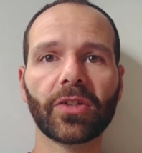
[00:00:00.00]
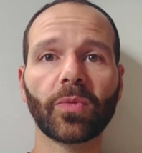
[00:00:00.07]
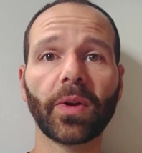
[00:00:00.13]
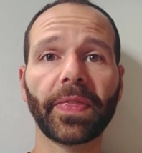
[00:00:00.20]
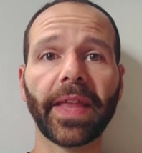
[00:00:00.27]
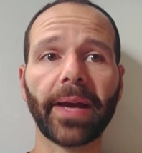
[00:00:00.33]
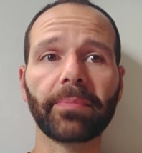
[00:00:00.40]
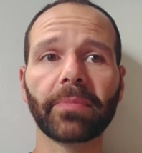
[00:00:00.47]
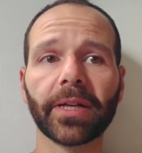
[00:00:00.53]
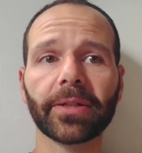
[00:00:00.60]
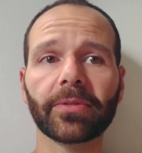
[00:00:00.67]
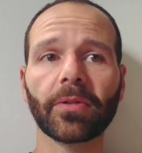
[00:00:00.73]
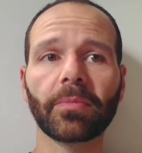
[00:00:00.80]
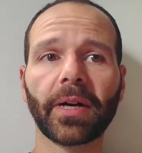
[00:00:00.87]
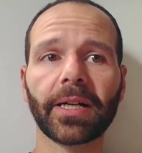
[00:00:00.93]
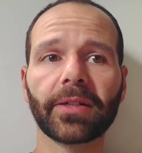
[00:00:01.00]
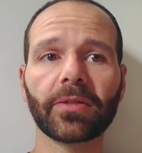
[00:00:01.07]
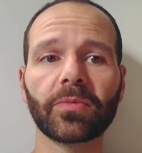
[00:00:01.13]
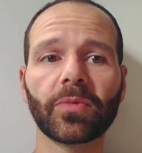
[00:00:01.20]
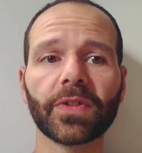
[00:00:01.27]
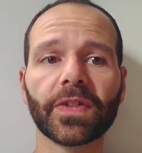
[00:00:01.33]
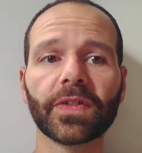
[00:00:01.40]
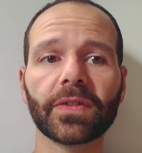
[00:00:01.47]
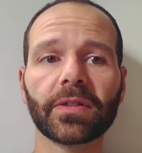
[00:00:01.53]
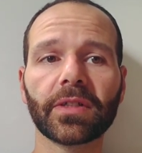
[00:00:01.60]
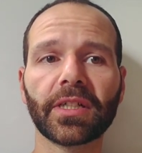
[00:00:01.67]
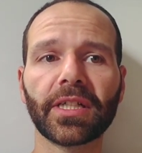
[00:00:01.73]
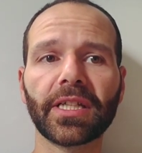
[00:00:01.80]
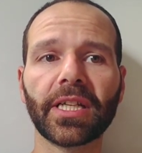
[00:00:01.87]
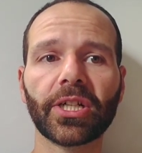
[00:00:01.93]
when that microbiome was
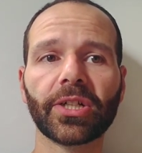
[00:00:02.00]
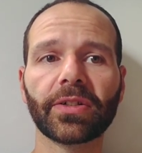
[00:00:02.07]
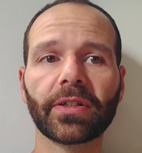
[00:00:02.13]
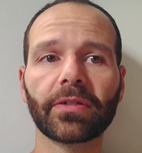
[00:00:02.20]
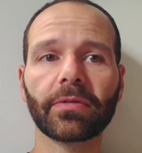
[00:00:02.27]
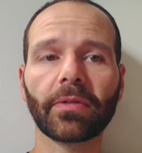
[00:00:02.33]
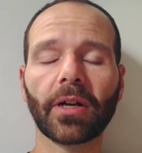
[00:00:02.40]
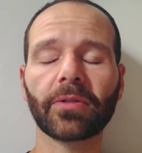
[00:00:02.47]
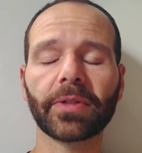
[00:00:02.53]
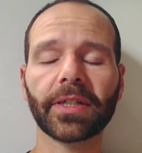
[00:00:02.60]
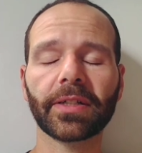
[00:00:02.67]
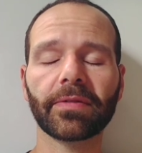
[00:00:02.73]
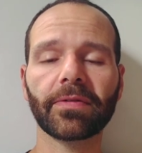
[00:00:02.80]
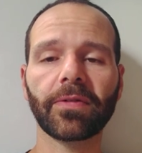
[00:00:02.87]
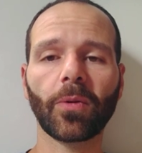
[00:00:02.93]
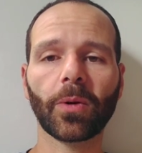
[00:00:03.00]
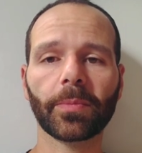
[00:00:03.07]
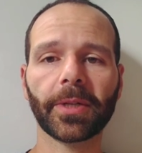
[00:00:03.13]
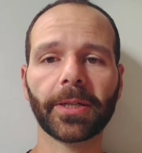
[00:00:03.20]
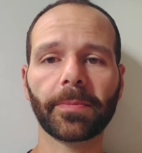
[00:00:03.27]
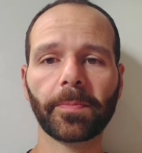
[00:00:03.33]
initially growing and forming.